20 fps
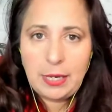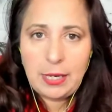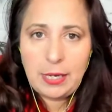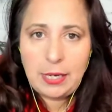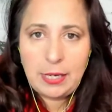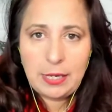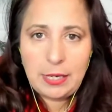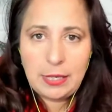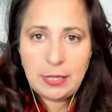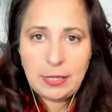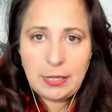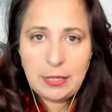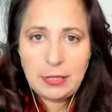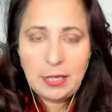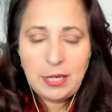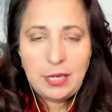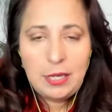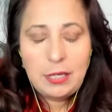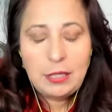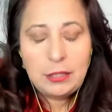And
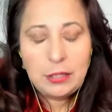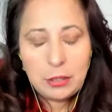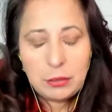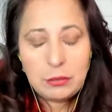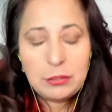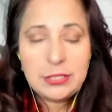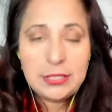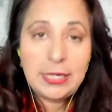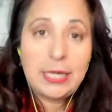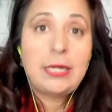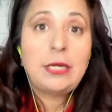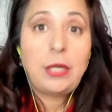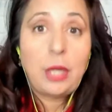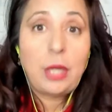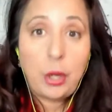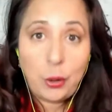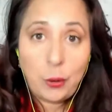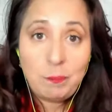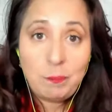little did I know